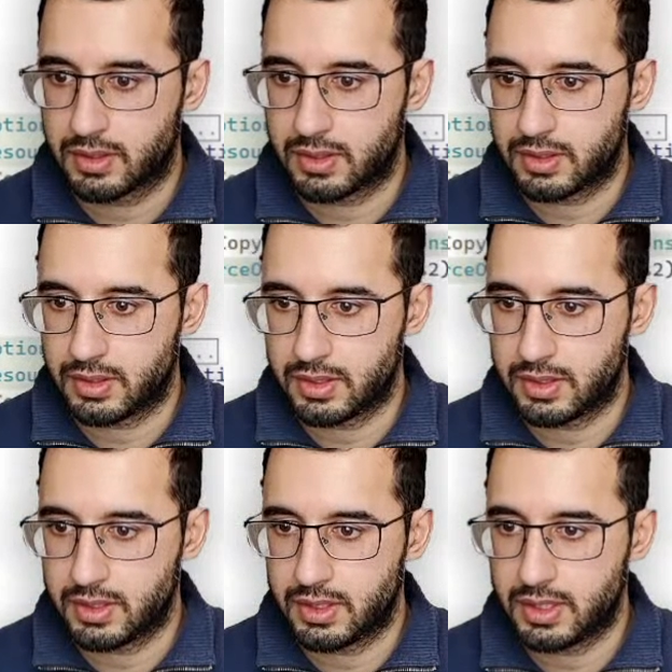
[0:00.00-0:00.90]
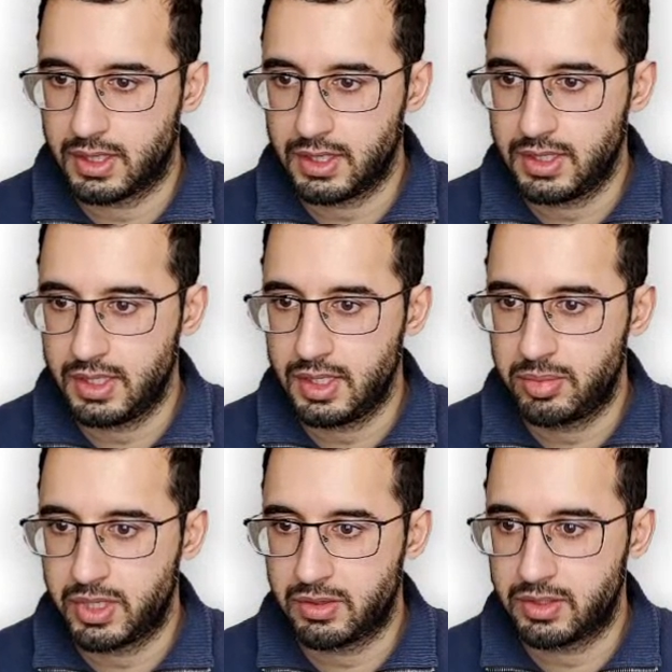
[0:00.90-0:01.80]
ID
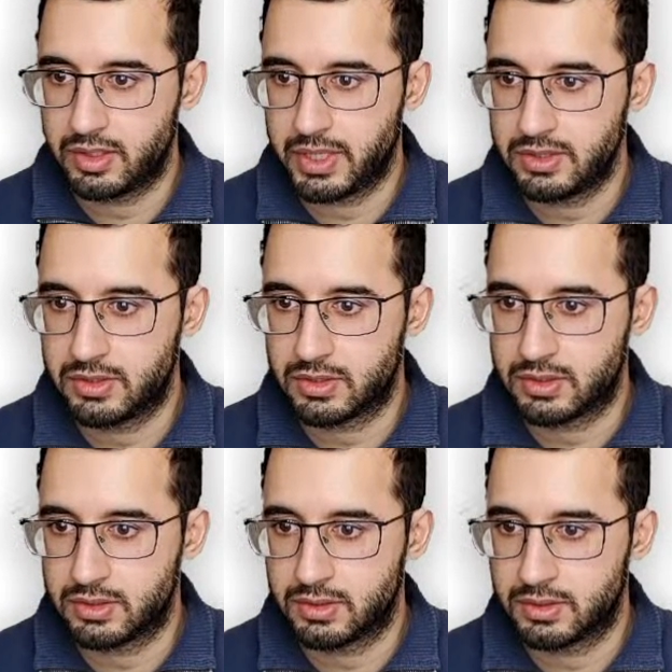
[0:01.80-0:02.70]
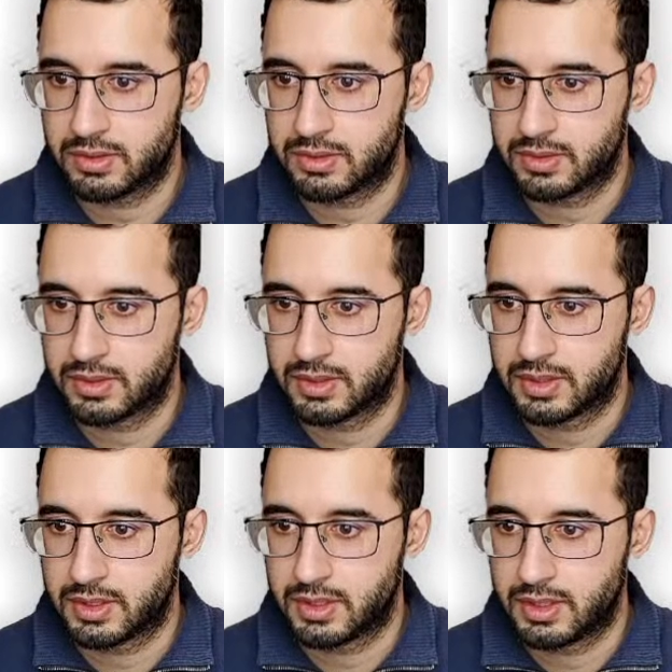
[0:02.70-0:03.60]
parent depends on,
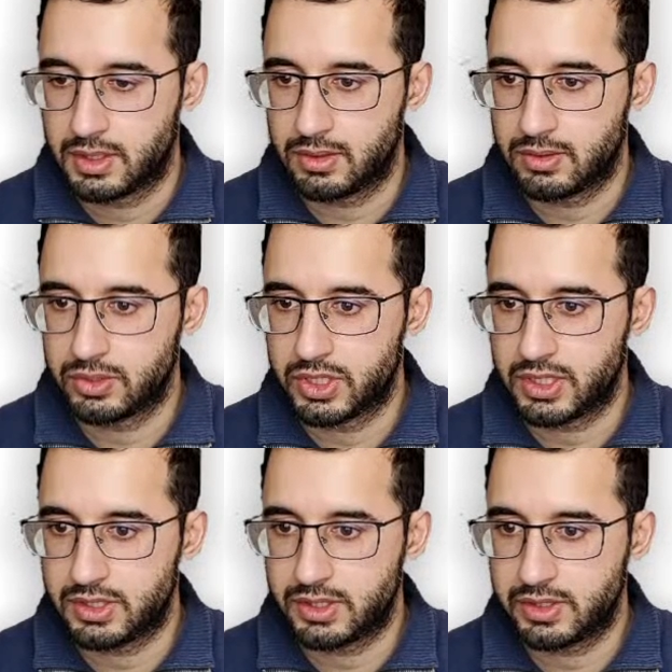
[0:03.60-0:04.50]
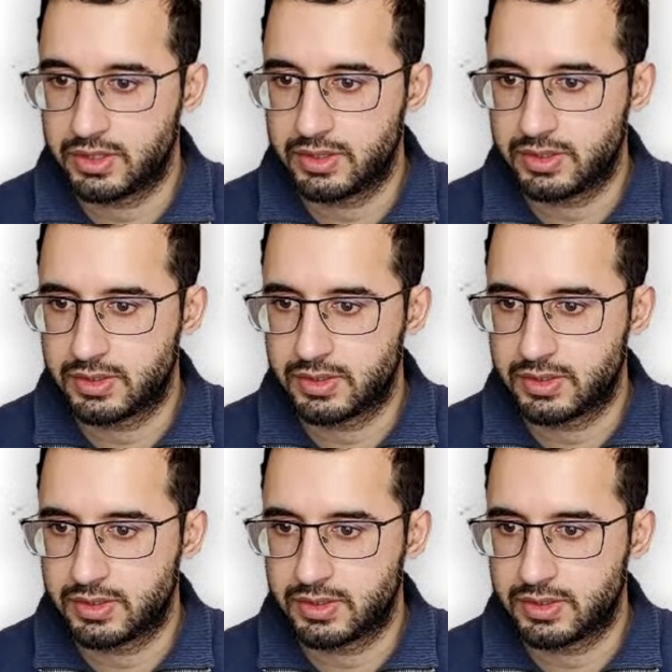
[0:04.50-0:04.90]
ignore changes.